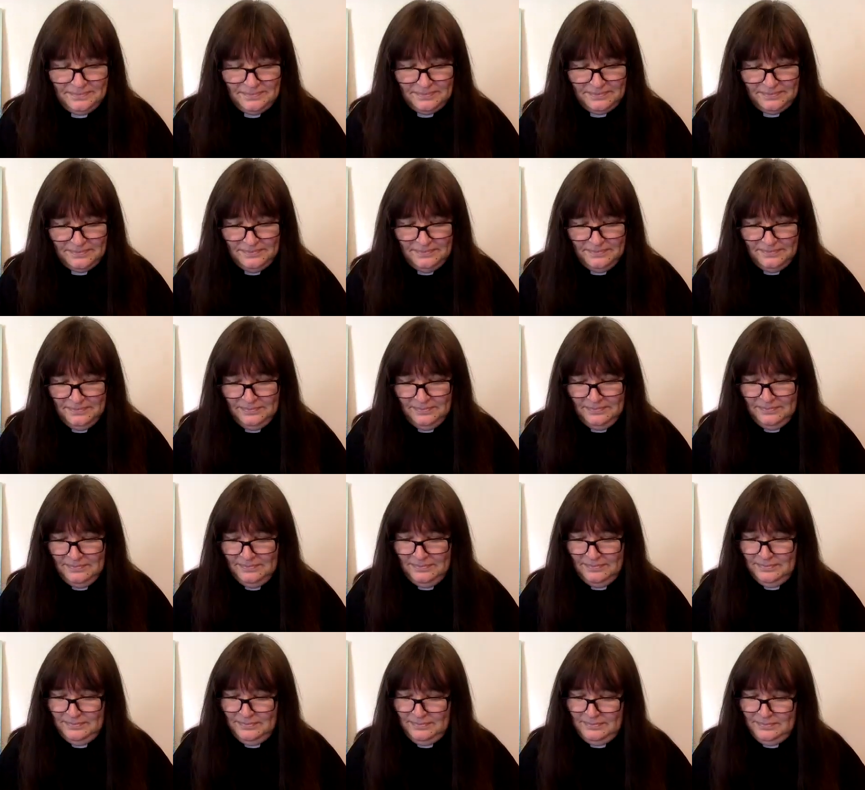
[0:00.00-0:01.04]

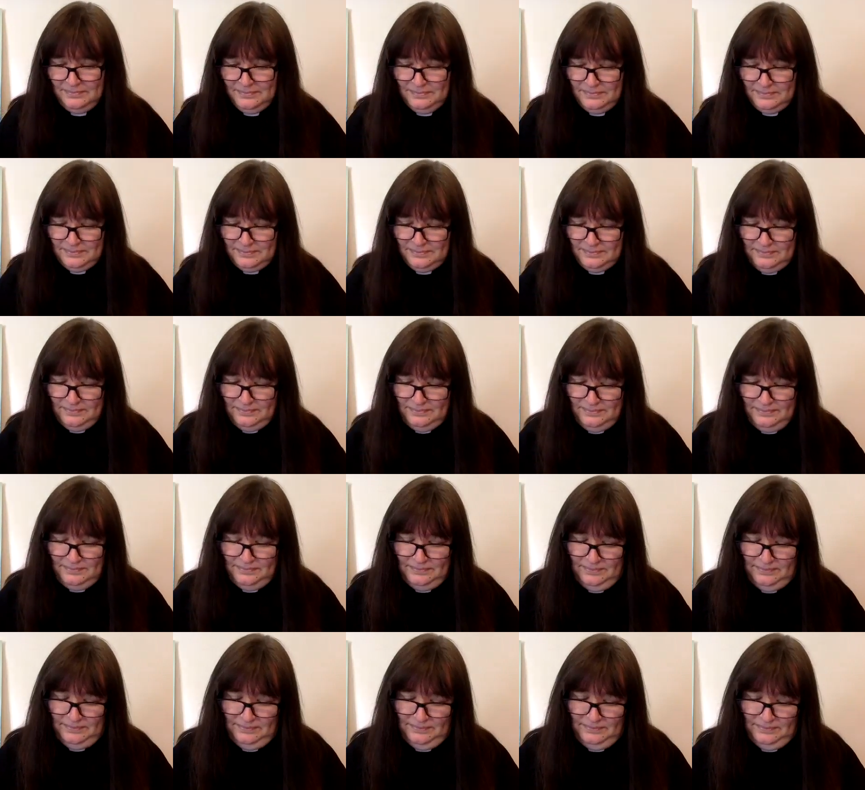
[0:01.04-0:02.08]

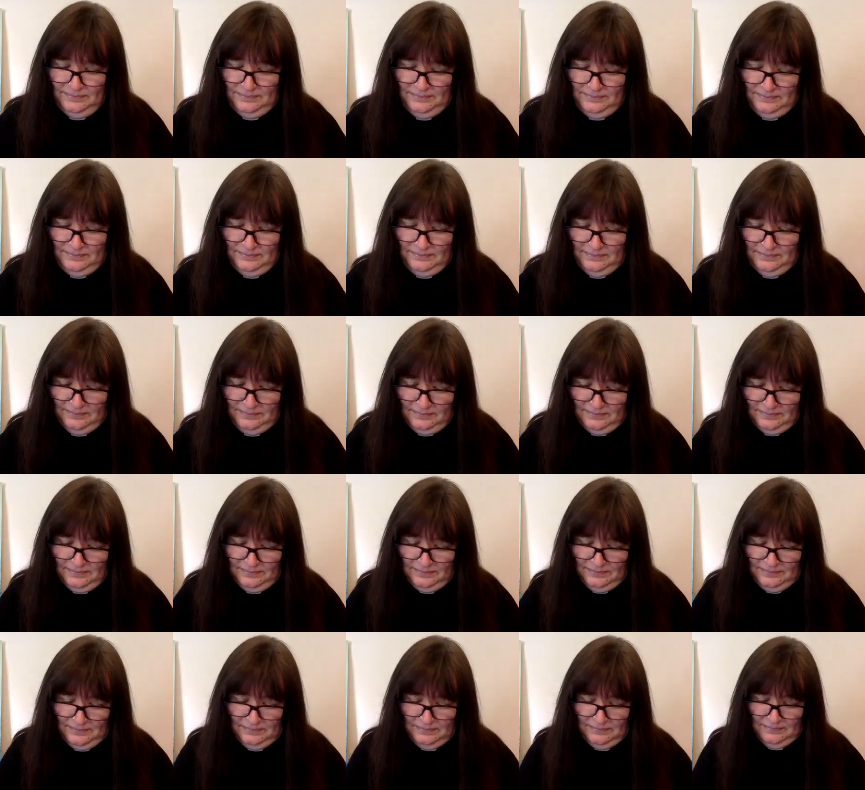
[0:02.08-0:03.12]

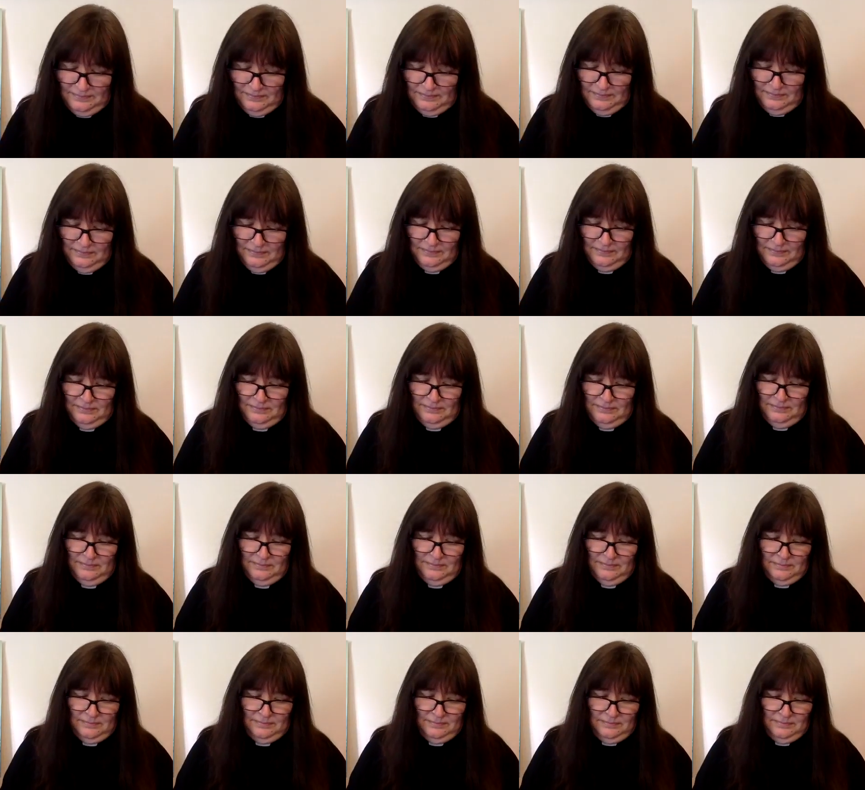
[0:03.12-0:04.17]

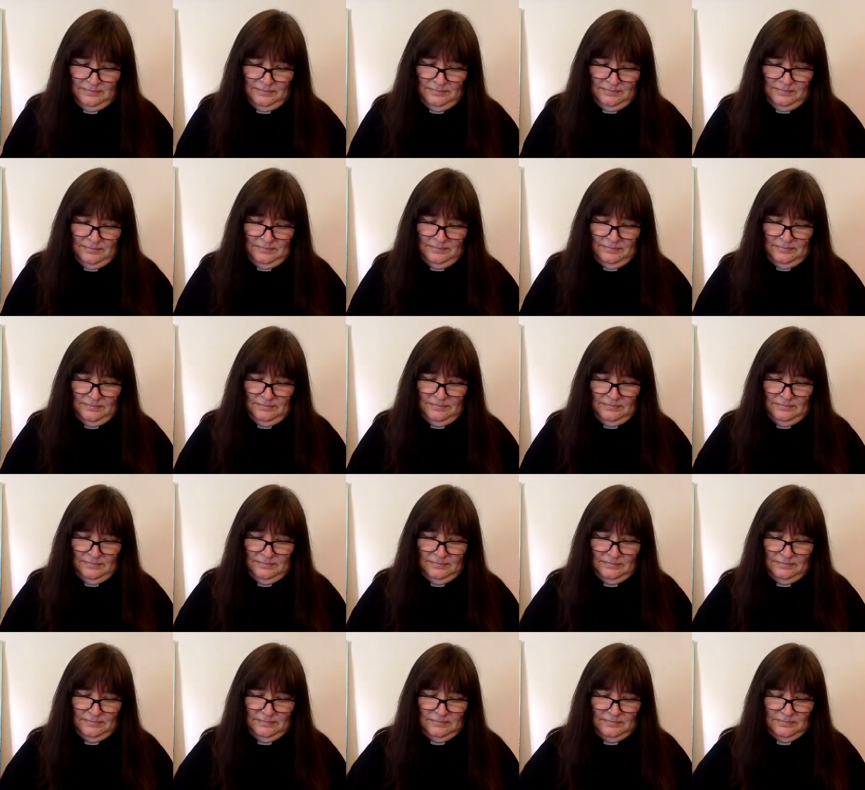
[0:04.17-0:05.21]

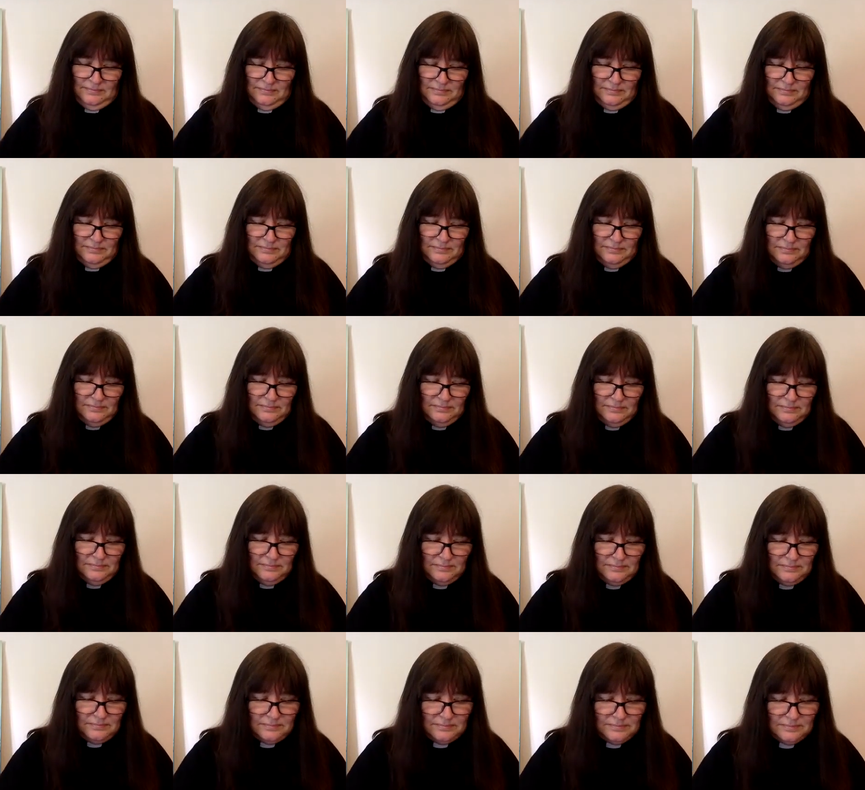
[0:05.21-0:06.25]

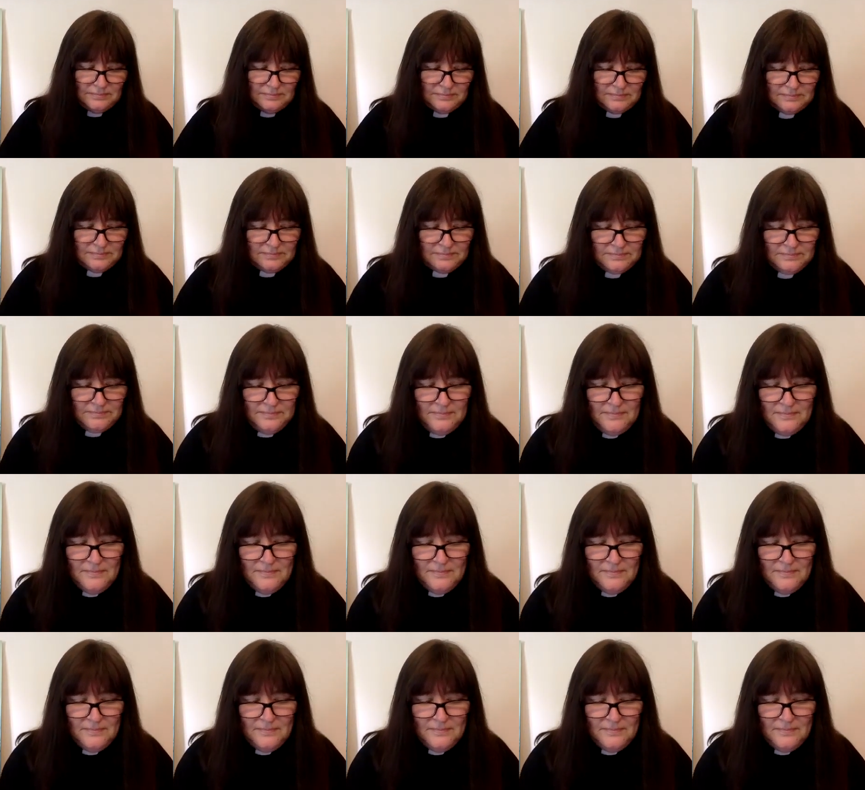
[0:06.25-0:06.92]
Nothing is said.